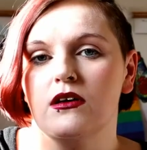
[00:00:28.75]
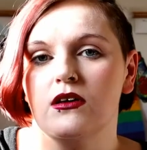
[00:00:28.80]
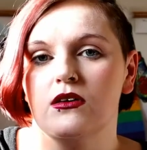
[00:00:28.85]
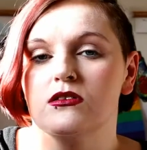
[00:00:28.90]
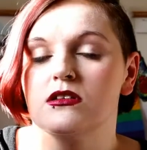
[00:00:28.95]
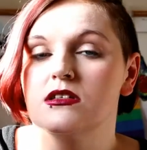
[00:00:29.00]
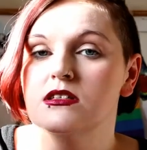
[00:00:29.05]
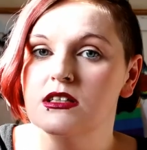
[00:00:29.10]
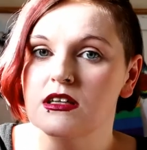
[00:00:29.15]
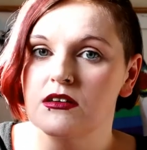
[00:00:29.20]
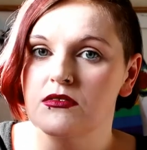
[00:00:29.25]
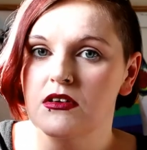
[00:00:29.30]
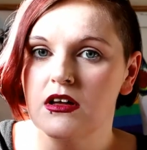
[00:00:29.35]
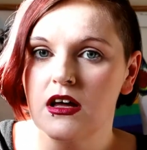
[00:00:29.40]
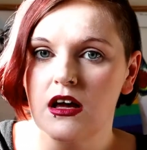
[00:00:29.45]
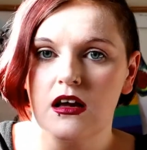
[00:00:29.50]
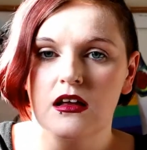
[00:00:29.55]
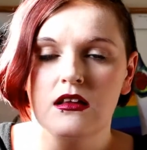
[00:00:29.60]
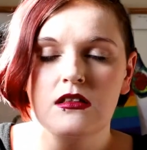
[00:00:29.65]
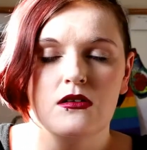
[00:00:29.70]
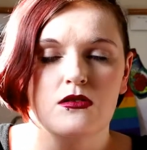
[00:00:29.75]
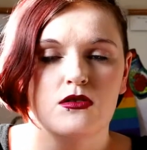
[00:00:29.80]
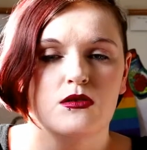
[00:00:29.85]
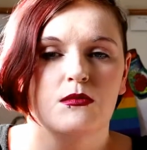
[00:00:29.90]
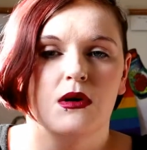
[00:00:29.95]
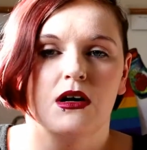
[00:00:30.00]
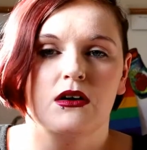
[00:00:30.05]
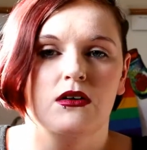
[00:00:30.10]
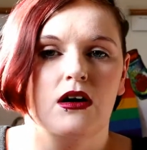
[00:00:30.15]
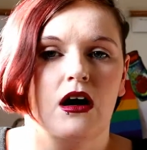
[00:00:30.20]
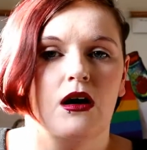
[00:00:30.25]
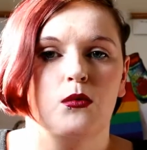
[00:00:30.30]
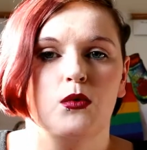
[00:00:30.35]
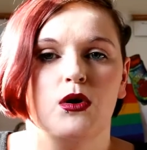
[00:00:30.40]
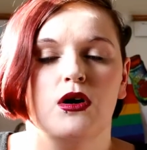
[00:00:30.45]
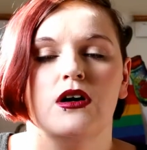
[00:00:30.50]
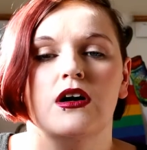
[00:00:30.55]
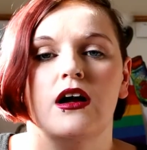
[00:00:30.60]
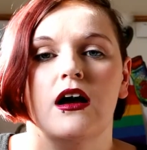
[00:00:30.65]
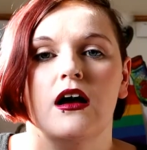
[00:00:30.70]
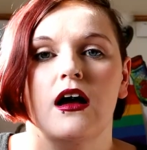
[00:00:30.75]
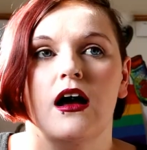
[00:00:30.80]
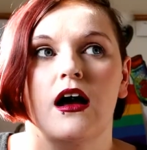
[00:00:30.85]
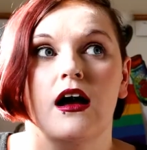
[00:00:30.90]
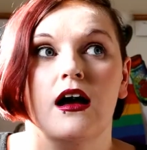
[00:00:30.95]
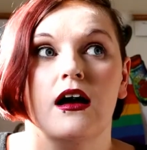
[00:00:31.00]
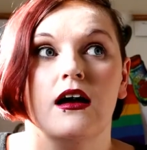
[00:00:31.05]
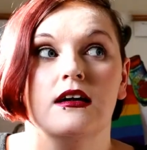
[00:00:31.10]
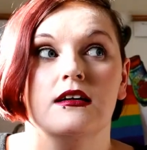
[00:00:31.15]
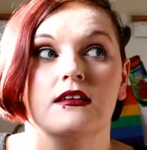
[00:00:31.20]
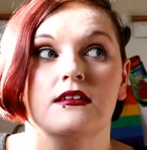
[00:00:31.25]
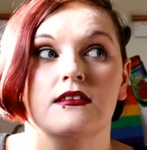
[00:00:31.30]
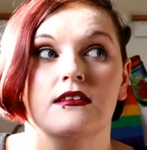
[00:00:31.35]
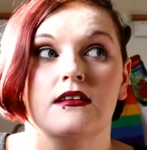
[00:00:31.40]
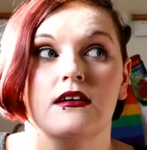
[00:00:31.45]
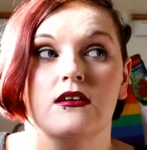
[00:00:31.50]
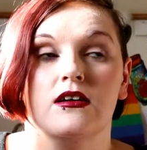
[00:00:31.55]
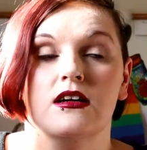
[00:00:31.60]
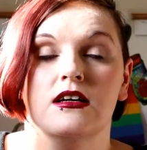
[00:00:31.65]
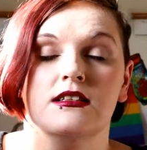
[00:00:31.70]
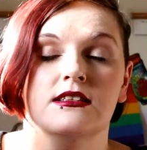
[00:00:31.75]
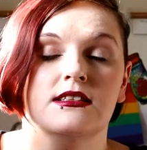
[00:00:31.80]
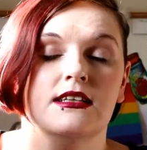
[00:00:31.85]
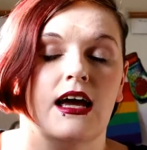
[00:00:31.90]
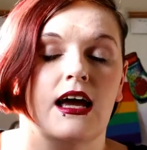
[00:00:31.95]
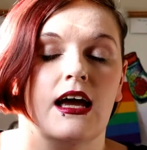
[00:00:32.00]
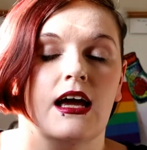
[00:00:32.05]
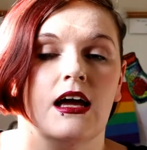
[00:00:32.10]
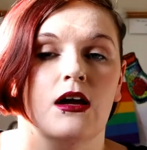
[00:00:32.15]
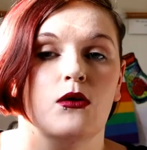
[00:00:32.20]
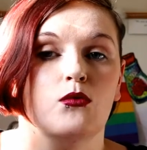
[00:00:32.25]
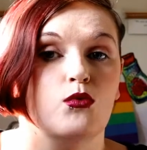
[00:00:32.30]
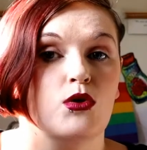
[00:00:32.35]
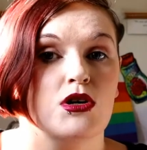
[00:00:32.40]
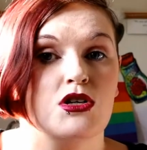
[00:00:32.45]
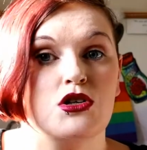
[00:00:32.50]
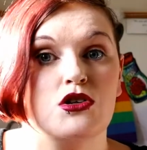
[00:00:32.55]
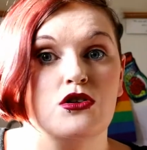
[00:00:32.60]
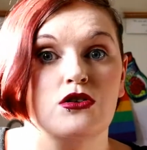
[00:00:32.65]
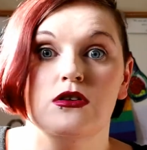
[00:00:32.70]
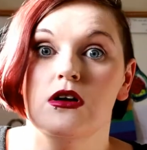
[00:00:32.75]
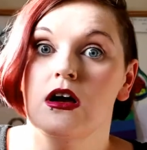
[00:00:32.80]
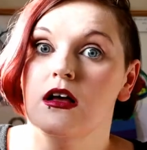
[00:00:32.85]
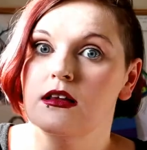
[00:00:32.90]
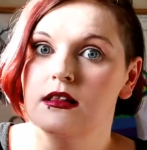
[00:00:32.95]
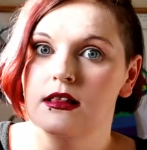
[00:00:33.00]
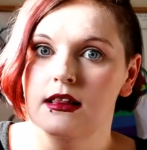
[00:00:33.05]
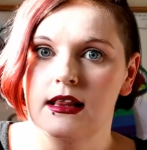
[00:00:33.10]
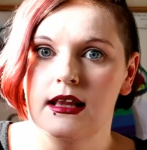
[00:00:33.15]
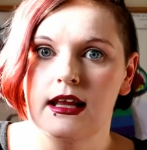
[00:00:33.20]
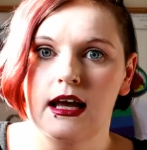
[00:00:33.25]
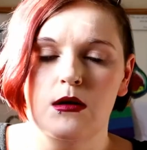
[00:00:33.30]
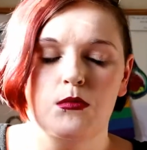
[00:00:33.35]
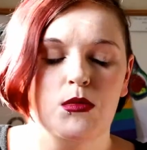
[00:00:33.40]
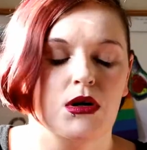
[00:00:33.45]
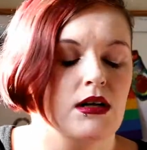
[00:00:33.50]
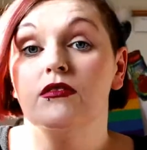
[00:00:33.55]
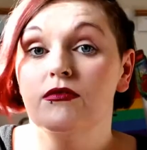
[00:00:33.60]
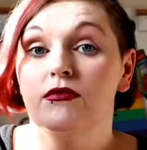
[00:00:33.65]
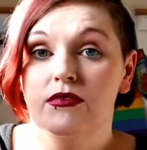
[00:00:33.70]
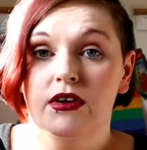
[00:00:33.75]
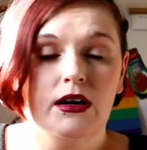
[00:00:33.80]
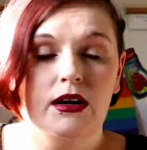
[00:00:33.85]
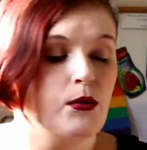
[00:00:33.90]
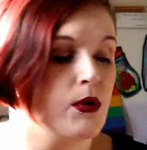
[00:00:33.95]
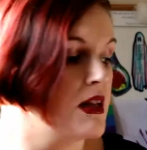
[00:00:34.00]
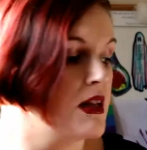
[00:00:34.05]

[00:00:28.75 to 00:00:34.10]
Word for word: There's a Stephen King, there's a Margaret Atwood, and there is a Richard Laymon. Very